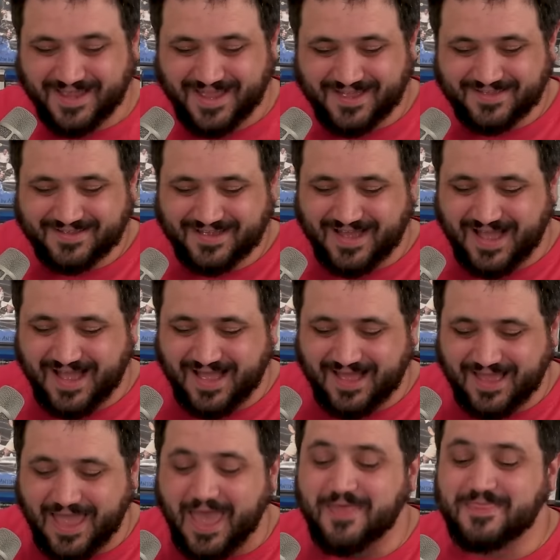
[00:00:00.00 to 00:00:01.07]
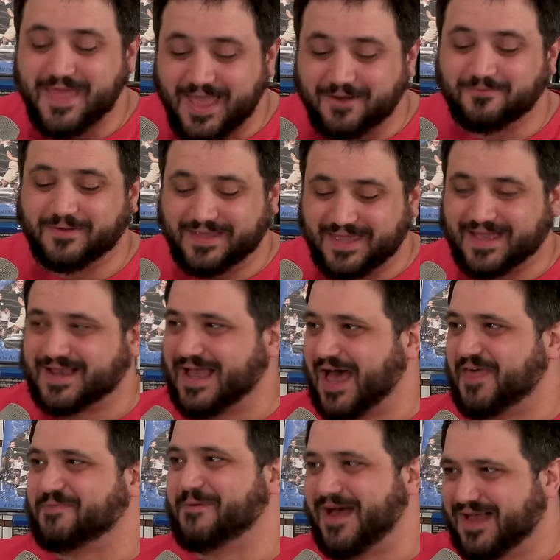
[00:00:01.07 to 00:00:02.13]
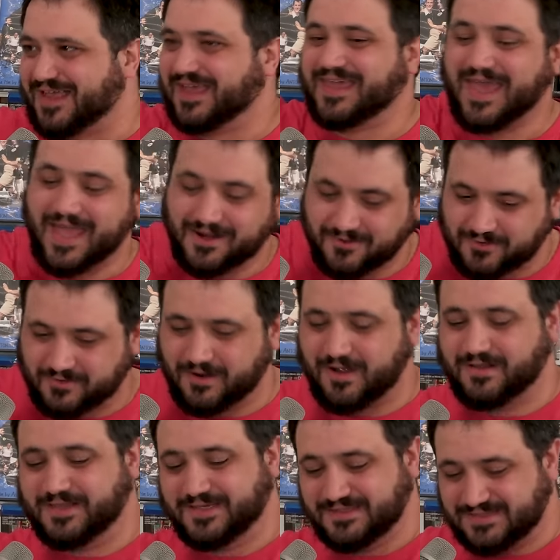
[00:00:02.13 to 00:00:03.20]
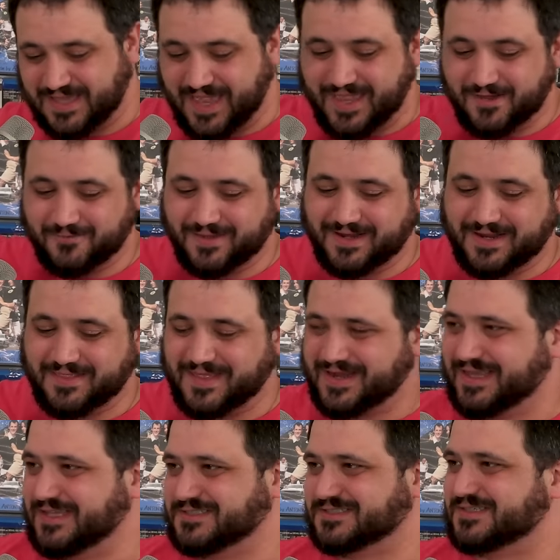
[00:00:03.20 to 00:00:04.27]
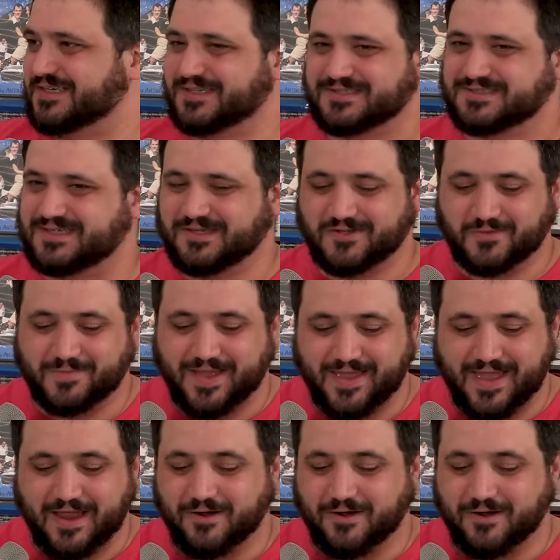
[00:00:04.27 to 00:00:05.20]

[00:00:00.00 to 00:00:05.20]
Yeah. And then we get Gothmog again crawling to Éowyn, and then he just gets killed by